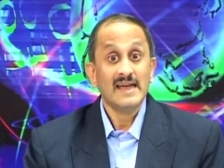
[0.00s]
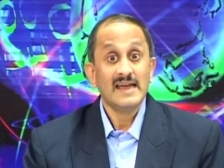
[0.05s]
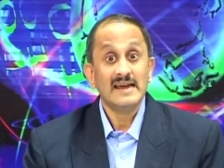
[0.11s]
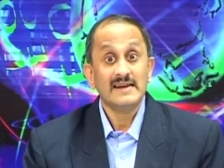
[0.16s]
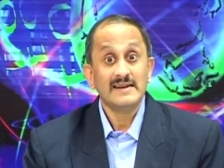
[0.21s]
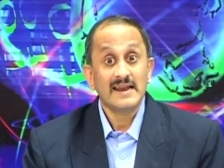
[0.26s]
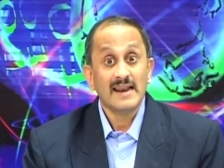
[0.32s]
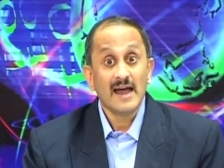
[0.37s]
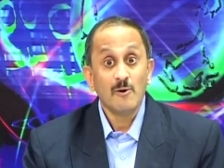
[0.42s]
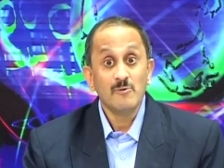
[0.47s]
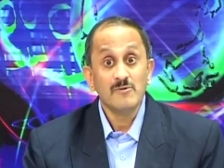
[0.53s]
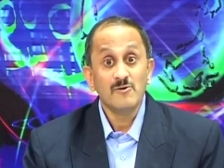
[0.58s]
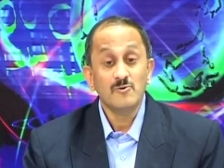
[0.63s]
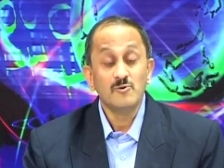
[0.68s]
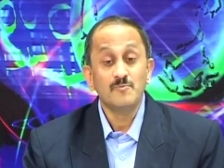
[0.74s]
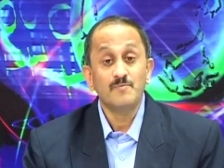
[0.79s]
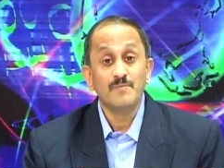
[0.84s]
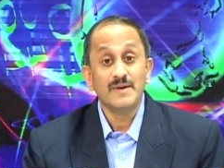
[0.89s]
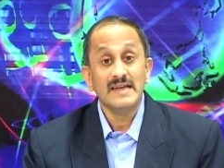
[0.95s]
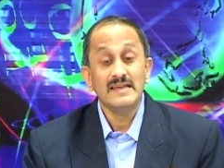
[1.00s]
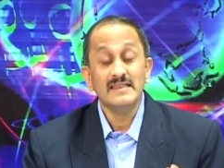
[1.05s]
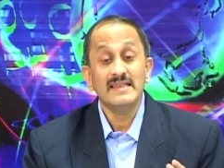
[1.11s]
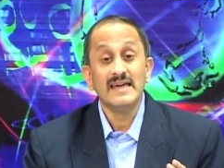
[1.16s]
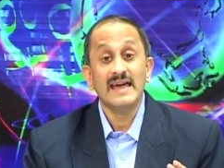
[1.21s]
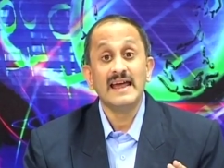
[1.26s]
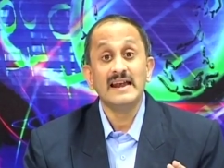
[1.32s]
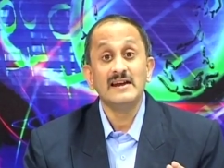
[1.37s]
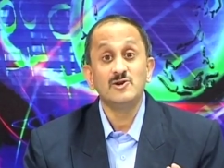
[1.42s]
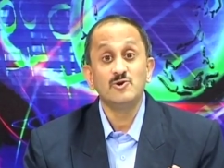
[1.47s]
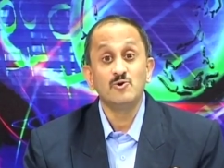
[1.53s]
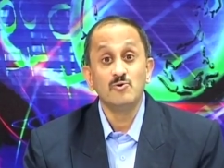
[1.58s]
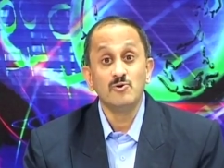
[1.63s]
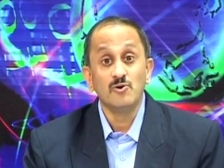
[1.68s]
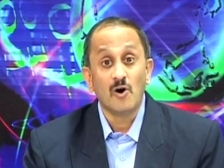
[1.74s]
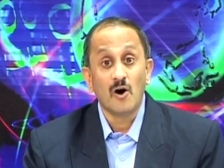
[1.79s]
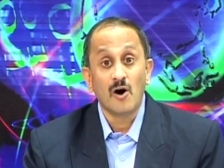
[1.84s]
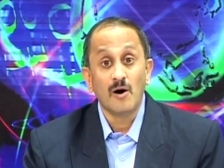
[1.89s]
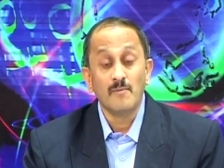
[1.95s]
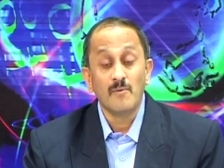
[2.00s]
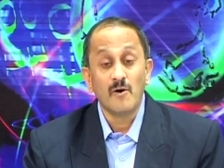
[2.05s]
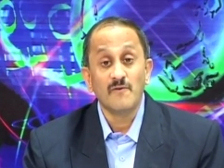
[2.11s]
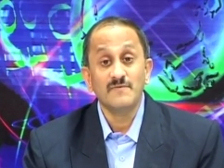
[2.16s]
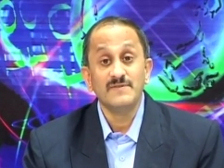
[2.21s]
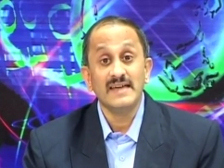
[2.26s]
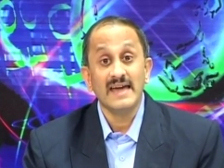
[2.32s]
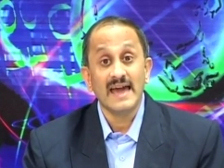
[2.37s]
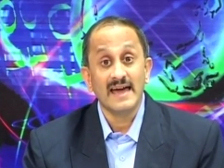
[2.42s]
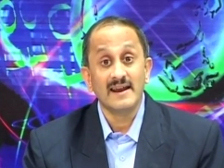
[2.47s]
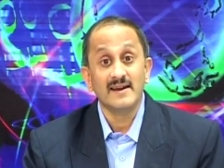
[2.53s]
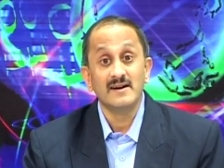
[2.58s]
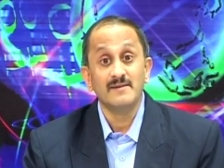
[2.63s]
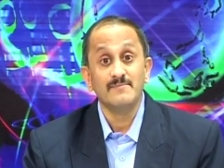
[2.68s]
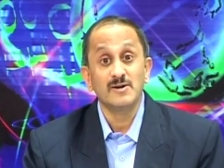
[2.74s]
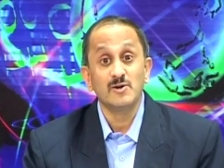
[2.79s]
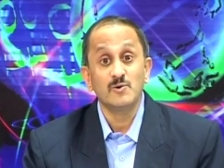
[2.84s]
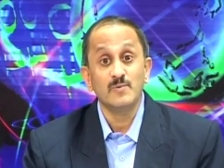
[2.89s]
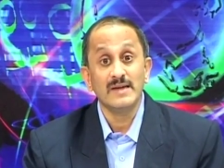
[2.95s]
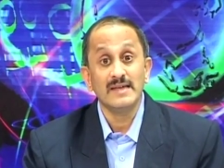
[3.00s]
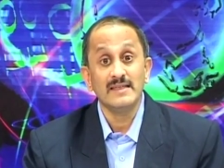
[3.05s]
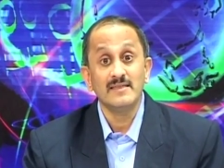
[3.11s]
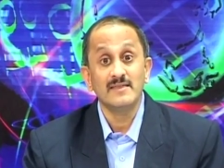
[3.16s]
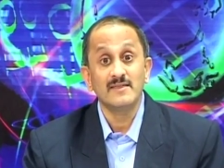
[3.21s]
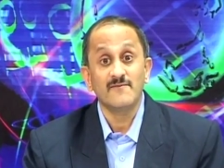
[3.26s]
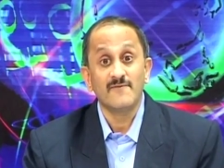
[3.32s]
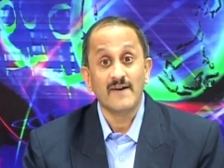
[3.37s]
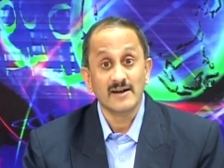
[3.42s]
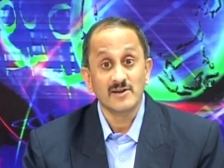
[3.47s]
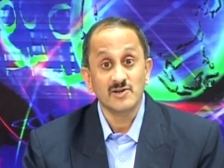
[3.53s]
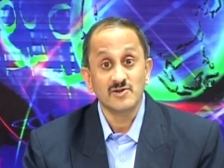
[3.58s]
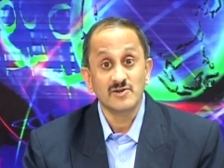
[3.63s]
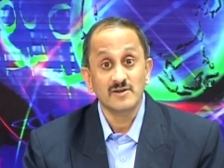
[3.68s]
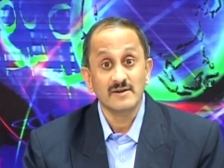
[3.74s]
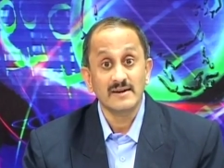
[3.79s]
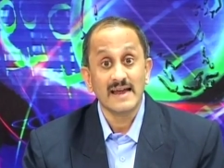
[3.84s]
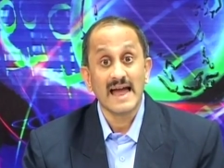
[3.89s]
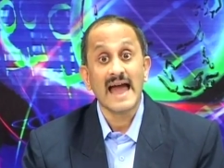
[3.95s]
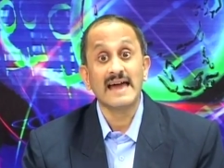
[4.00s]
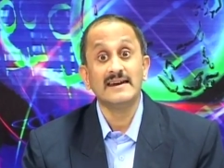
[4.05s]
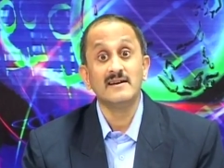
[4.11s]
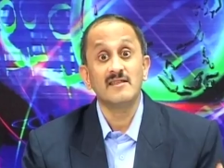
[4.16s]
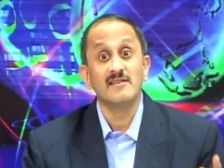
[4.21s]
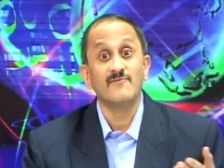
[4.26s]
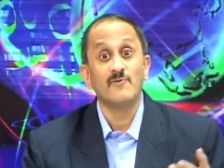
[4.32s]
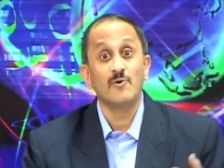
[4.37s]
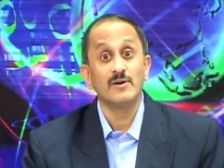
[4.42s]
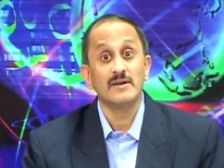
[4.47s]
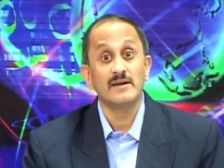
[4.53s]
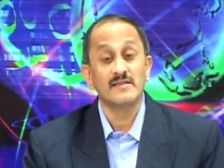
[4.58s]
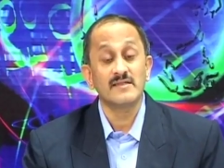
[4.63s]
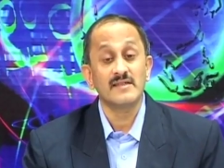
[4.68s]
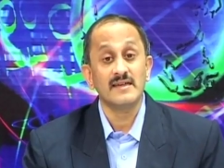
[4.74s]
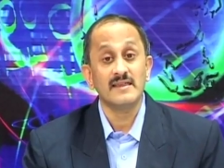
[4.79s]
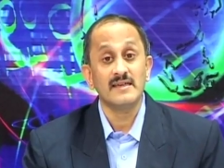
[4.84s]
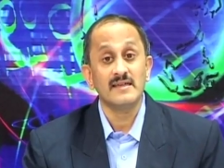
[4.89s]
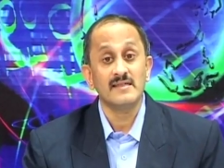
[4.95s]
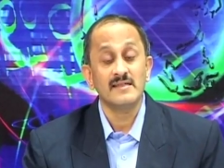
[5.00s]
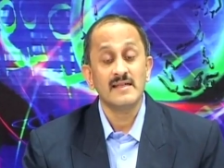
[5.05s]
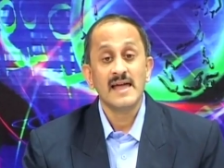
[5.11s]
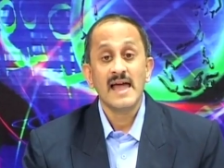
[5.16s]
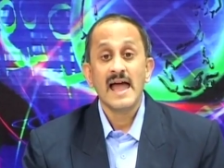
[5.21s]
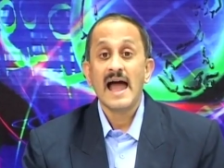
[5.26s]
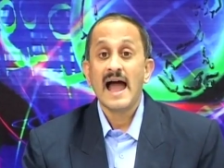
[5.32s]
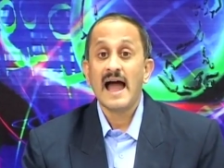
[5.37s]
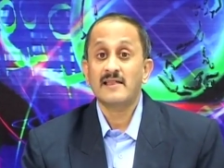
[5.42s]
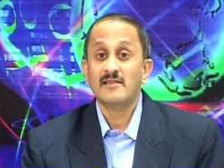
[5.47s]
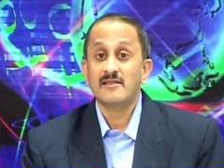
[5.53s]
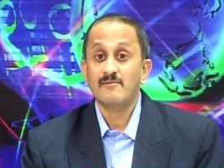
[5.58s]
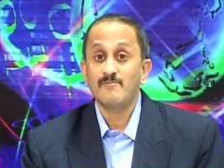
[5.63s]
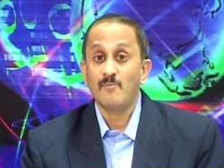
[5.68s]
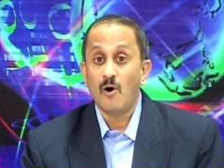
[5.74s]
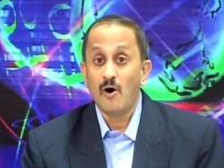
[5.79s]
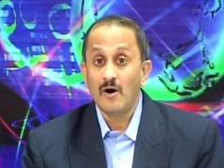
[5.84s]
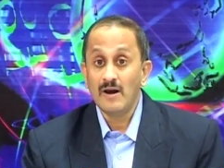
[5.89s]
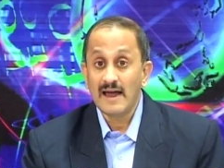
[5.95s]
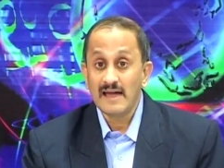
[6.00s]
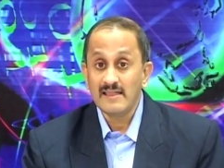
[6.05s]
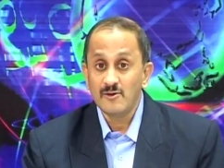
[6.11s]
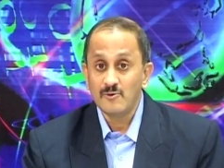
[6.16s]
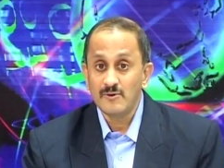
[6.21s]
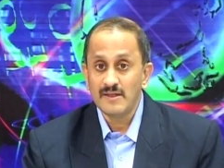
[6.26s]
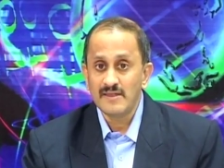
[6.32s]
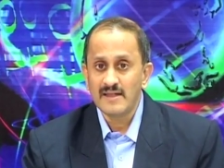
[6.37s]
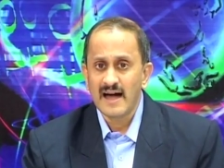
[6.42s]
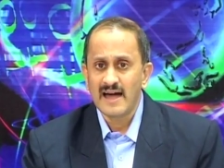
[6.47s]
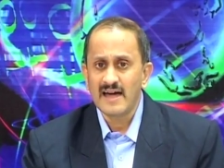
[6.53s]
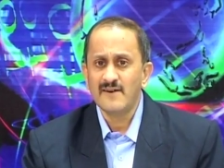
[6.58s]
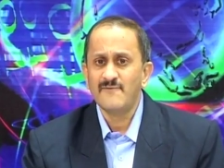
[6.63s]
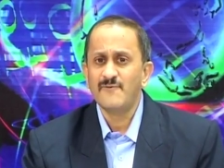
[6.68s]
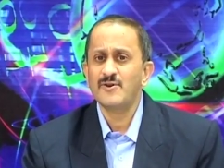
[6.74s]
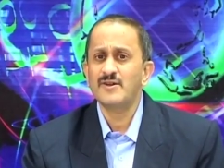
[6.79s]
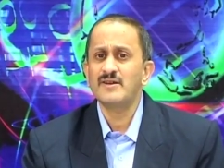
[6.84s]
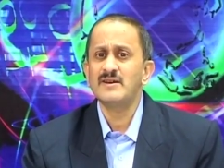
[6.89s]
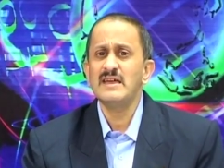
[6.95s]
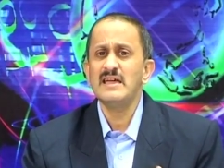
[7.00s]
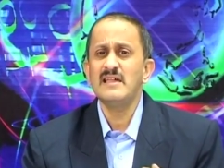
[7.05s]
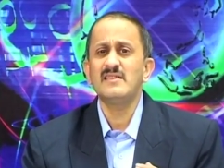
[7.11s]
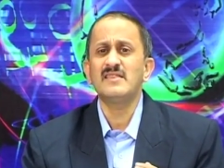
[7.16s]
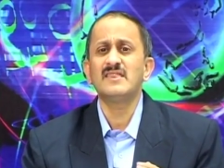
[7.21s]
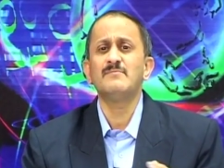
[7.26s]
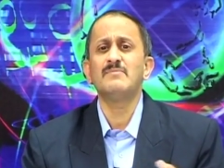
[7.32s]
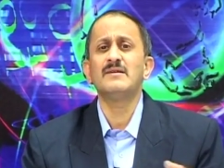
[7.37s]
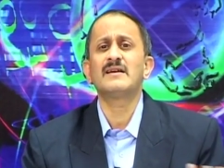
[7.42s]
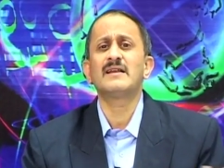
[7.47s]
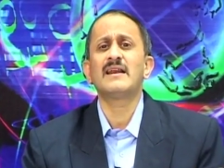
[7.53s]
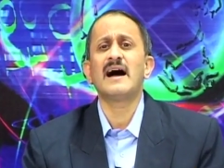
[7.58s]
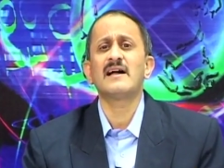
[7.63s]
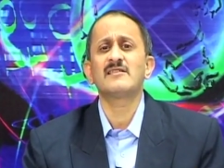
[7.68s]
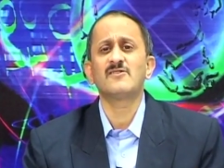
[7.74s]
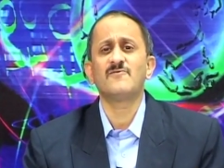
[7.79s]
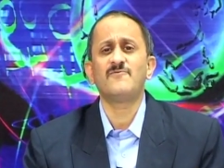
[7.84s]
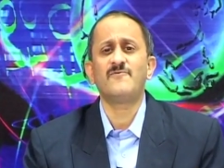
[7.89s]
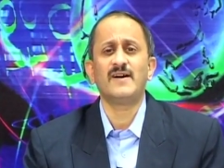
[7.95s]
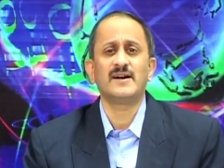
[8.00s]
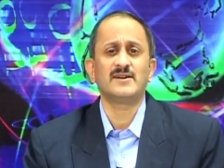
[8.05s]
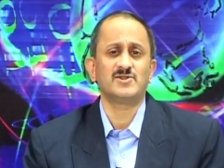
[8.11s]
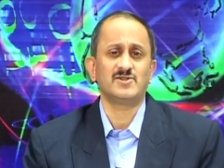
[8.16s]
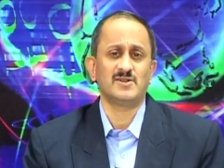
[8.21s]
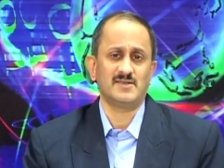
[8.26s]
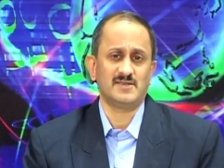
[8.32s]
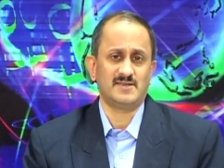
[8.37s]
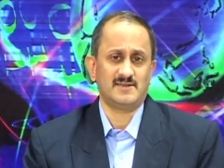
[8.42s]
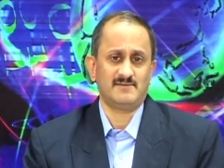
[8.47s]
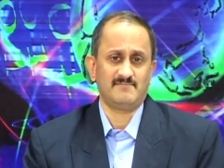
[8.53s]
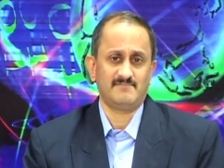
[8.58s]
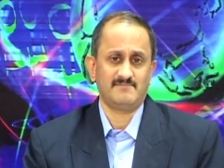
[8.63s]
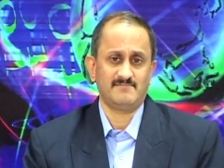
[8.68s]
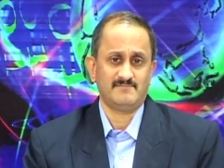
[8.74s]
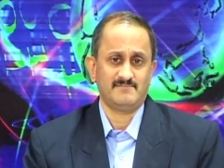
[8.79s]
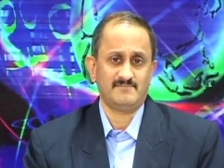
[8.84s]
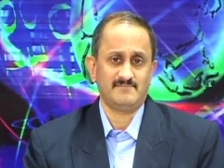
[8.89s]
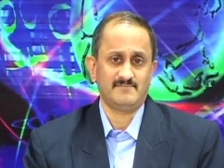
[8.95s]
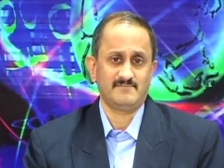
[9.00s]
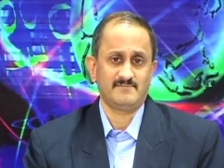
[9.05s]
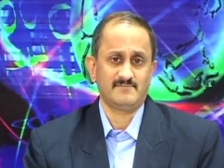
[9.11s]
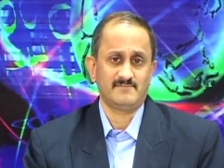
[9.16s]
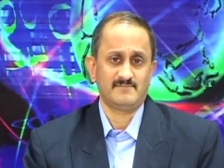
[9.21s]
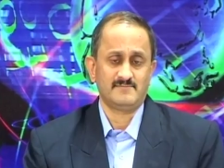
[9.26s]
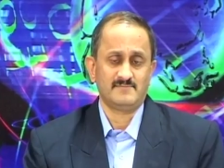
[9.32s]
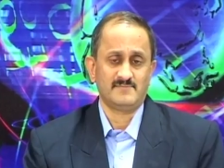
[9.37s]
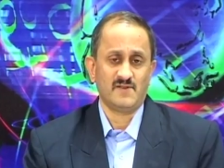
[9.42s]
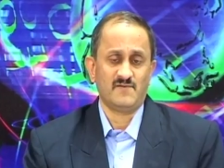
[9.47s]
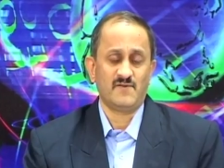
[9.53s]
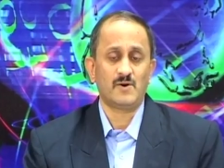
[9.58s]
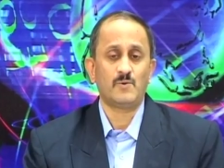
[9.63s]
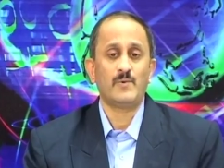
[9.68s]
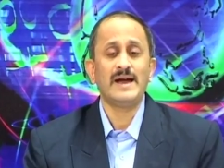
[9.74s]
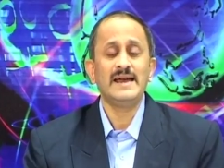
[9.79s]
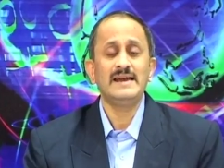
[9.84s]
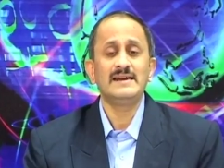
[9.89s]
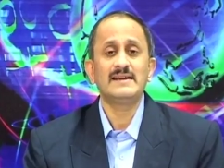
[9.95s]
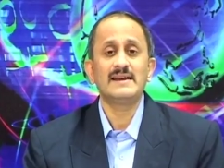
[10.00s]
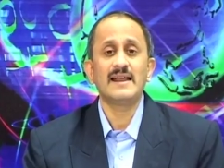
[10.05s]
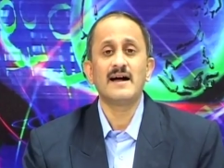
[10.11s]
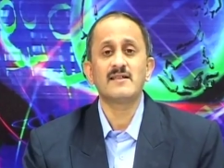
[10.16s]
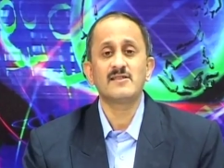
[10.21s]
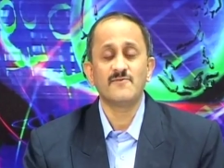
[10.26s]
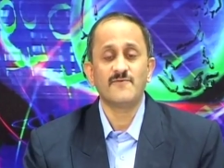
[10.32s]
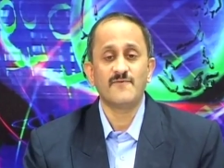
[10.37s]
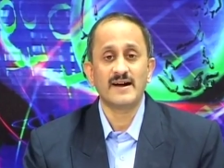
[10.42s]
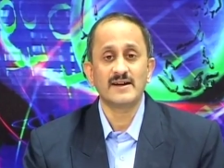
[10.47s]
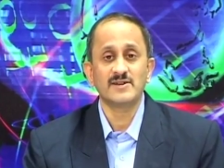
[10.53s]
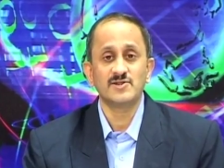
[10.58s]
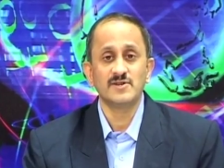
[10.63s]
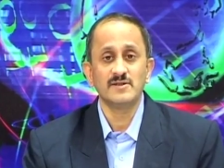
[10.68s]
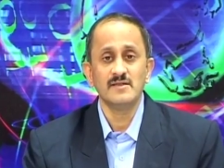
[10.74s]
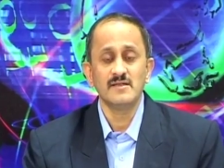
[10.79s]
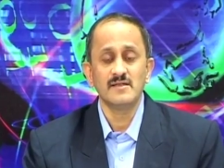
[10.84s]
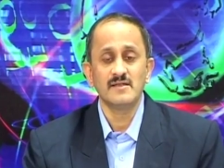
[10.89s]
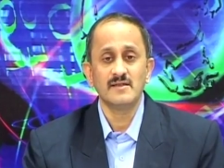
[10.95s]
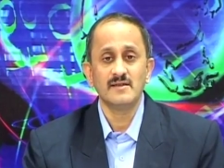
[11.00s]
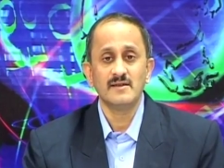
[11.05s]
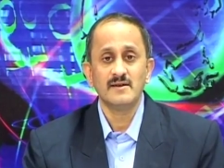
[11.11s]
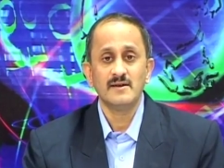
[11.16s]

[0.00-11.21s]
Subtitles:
It allows you to bring the L2 norm of the error between the function and its Fourier series as small as you desire for a reasonable class of functions. For a wide class of functions,